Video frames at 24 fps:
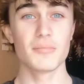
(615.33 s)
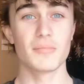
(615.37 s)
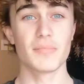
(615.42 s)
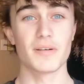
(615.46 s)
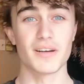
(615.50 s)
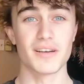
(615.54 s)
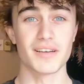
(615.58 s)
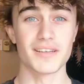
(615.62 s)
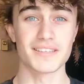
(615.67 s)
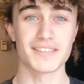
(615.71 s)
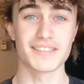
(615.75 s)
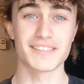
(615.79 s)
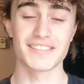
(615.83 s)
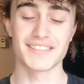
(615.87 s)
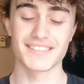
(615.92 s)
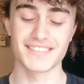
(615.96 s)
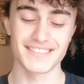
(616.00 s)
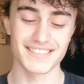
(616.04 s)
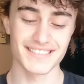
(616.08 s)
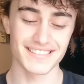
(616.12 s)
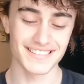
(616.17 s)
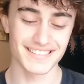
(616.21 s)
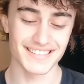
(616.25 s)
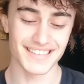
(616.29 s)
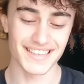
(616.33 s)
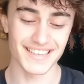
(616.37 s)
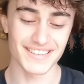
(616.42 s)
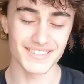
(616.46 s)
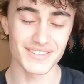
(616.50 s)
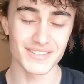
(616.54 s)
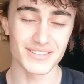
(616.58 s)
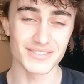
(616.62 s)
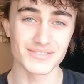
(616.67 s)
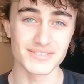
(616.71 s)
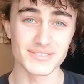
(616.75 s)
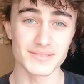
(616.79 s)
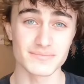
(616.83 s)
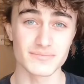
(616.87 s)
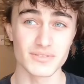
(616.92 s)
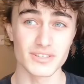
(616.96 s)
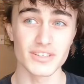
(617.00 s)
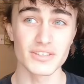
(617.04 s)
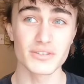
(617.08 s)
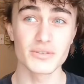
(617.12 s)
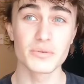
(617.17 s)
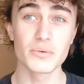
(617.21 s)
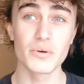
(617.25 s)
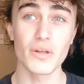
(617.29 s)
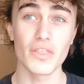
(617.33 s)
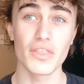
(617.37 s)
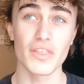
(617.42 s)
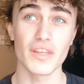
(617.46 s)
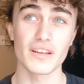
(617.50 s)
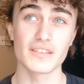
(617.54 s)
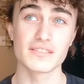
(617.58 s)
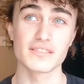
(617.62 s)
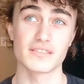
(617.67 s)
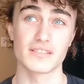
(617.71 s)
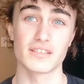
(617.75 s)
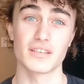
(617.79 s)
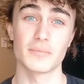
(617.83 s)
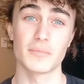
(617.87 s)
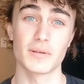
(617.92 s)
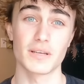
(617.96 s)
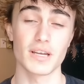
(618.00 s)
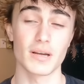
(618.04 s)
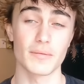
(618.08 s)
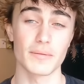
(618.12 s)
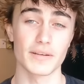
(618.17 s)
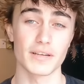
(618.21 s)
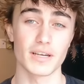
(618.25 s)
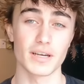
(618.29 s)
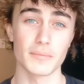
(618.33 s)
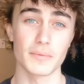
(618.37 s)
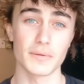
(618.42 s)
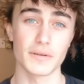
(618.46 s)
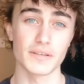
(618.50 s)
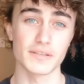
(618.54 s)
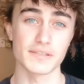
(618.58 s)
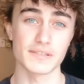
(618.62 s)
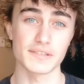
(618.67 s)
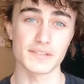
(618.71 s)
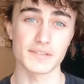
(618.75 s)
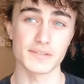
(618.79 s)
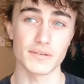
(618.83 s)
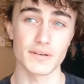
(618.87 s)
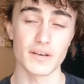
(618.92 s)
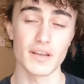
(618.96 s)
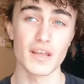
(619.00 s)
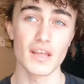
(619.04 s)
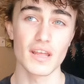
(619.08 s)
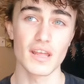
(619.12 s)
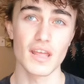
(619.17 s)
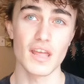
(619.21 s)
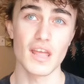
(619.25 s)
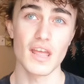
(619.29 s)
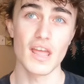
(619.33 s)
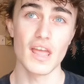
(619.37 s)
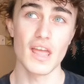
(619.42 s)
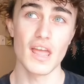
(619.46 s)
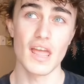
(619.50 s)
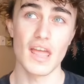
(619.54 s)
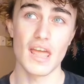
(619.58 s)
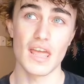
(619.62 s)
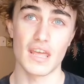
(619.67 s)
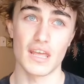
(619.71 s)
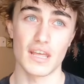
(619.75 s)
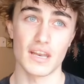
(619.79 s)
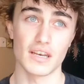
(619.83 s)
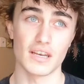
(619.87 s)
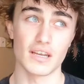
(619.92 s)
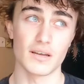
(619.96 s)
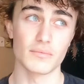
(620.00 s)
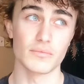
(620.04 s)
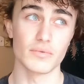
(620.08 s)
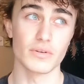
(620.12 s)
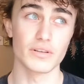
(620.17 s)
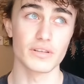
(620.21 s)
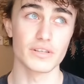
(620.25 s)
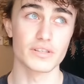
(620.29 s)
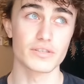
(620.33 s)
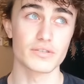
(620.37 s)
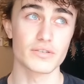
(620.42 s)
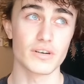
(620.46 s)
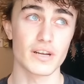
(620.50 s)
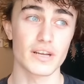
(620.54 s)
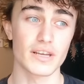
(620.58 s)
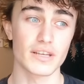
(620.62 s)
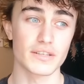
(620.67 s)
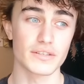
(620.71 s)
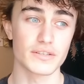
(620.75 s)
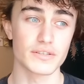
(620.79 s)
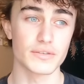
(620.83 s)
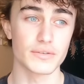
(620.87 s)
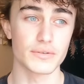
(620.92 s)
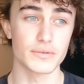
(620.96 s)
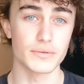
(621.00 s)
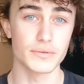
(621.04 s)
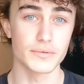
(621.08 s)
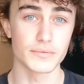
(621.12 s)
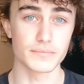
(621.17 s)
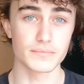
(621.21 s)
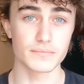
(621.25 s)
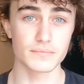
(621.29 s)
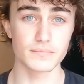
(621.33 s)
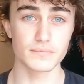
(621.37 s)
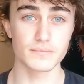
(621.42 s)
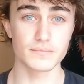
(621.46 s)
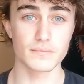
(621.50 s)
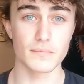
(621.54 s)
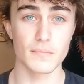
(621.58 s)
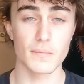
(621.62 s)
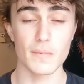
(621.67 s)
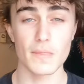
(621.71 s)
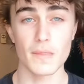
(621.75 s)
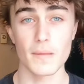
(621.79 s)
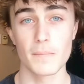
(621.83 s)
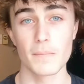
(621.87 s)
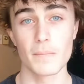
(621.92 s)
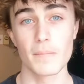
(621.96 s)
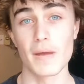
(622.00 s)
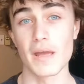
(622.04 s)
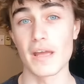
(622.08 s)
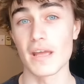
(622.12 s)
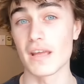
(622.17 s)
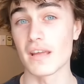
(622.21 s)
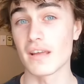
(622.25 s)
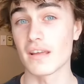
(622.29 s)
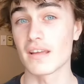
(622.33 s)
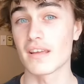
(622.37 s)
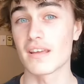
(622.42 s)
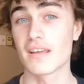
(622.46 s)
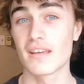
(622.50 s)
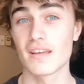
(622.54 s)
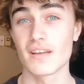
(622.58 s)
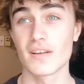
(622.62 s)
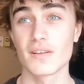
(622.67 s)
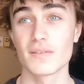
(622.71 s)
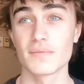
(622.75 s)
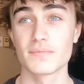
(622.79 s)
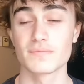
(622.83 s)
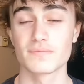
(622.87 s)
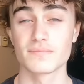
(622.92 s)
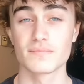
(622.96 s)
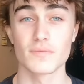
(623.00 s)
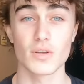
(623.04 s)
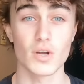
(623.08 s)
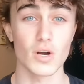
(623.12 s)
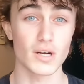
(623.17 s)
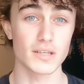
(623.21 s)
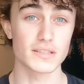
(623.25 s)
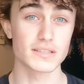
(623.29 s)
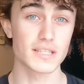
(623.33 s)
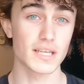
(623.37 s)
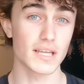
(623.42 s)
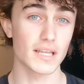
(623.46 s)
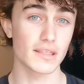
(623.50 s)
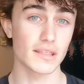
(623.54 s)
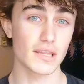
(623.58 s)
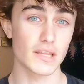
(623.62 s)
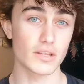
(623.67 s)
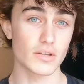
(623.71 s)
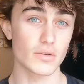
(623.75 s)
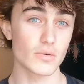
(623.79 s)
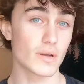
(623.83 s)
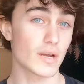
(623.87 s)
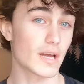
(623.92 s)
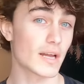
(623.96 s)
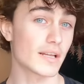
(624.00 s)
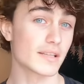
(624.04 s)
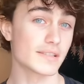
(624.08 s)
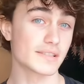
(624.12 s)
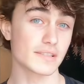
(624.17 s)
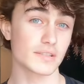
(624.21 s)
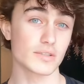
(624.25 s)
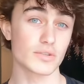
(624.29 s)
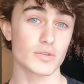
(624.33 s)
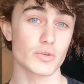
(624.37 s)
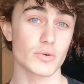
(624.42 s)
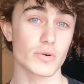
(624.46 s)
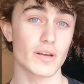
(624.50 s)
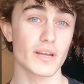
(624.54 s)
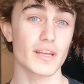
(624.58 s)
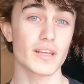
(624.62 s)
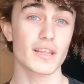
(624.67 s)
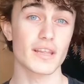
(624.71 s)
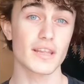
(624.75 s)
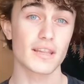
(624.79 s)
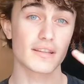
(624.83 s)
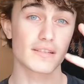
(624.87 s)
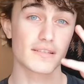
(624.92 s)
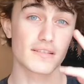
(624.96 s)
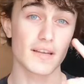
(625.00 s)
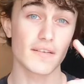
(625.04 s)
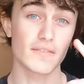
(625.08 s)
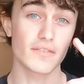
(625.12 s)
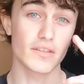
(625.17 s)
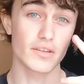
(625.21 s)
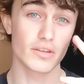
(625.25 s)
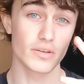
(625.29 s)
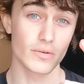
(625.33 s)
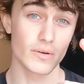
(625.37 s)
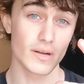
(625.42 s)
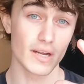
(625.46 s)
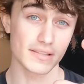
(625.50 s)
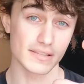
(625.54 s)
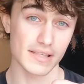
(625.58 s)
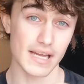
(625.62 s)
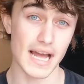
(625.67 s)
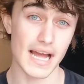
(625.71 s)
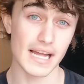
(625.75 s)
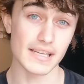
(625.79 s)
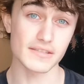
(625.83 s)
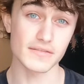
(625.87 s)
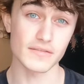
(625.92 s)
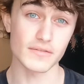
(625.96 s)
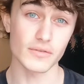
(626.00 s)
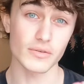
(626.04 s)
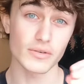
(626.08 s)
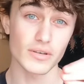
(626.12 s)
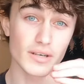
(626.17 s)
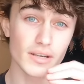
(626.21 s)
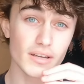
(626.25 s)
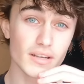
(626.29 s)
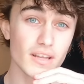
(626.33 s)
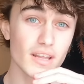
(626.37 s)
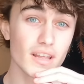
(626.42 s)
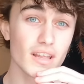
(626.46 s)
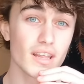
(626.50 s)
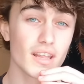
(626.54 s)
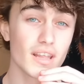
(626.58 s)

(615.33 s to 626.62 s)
but I don't know, some really cool things are going to be coming up here soon and I'm really trying to make content that you guys enjoy and stuff that you guys asked for.